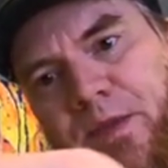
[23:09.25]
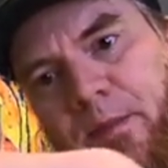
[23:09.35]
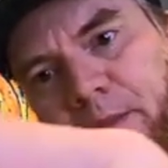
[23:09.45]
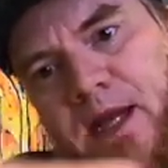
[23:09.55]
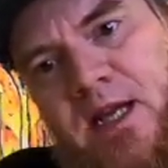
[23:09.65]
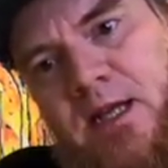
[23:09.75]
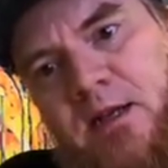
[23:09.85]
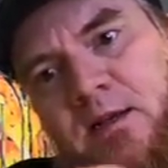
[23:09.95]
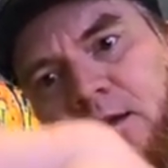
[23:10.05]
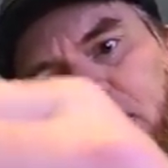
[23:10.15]
the
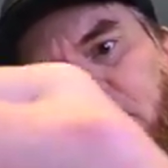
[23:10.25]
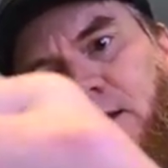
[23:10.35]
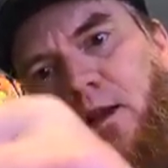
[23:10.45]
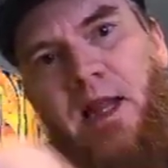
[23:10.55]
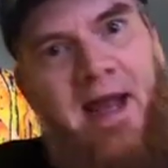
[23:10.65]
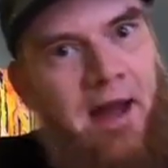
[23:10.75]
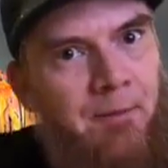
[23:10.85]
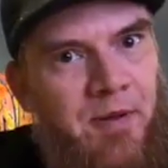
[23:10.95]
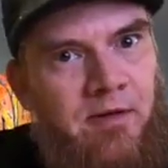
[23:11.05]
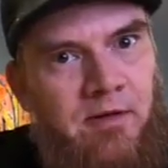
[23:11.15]
main
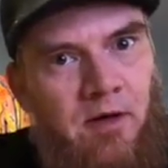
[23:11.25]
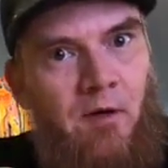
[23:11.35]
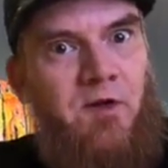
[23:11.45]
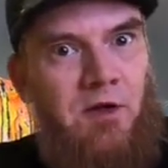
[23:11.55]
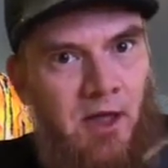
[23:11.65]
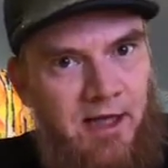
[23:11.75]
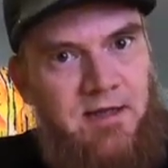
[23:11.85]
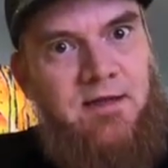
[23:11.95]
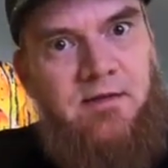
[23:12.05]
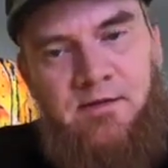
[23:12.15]
lamp of the
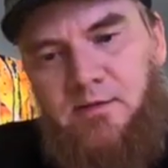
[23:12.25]
light